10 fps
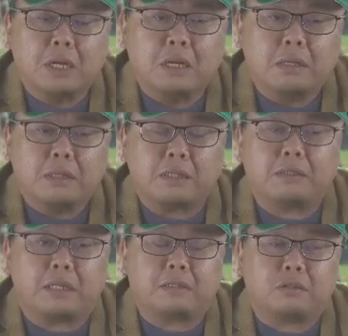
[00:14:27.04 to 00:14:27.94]

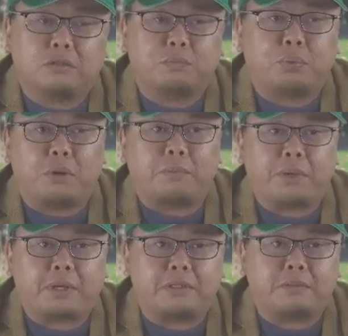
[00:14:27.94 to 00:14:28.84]
That's a good point,
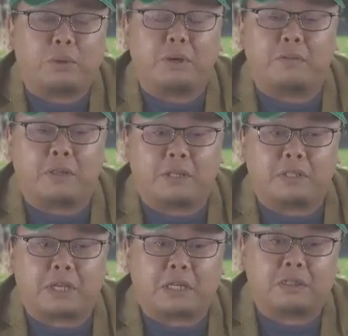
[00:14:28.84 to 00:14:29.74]
because one of the
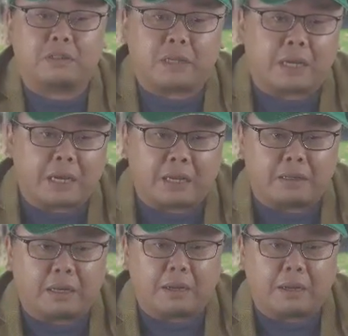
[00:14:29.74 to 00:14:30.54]
discussions I had